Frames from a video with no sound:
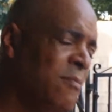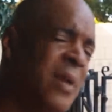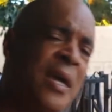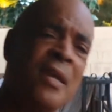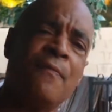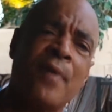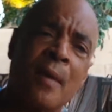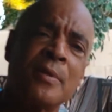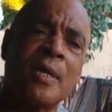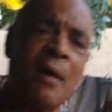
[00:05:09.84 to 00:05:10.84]
many
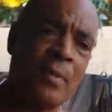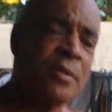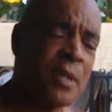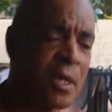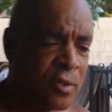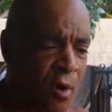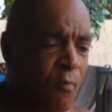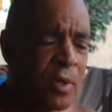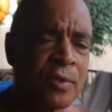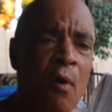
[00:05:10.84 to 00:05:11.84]
families. How much of that dope
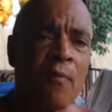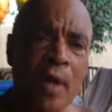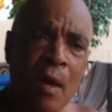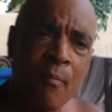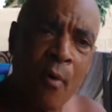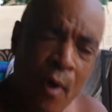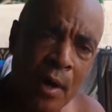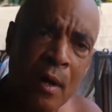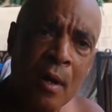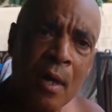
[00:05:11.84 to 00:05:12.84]
was over that border?
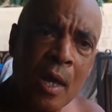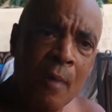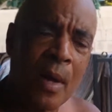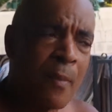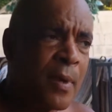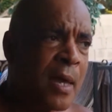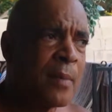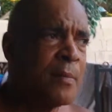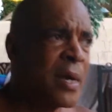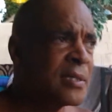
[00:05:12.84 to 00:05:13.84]
Am I
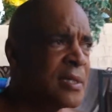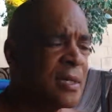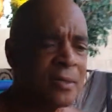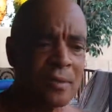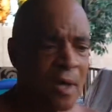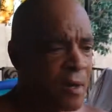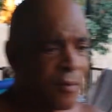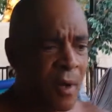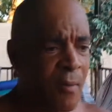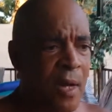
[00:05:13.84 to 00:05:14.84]
blaming Mexicans? Hell
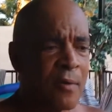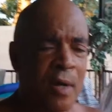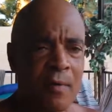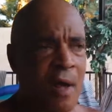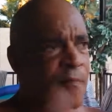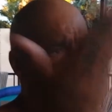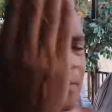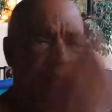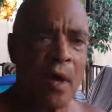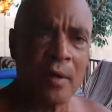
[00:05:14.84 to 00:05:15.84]
no. My great-grandfather
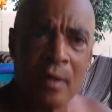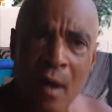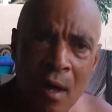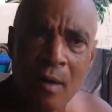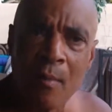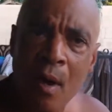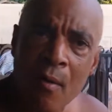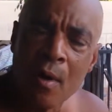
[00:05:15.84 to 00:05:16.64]
fought in the Alamo